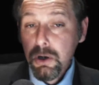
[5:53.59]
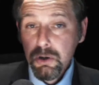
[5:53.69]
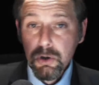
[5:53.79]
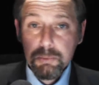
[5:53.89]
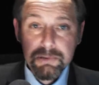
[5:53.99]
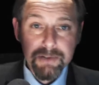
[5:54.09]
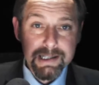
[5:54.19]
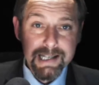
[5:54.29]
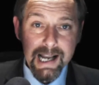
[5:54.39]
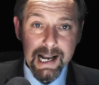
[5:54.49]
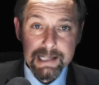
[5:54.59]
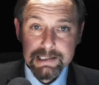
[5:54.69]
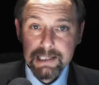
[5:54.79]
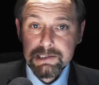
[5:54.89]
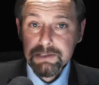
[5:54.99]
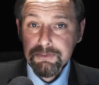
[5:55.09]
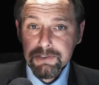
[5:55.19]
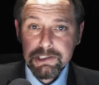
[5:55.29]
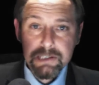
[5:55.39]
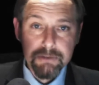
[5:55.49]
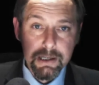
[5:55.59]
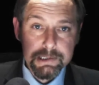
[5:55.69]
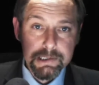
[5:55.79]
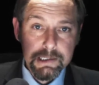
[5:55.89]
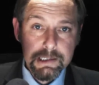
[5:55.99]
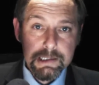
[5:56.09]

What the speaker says: or providing access to fishing rights.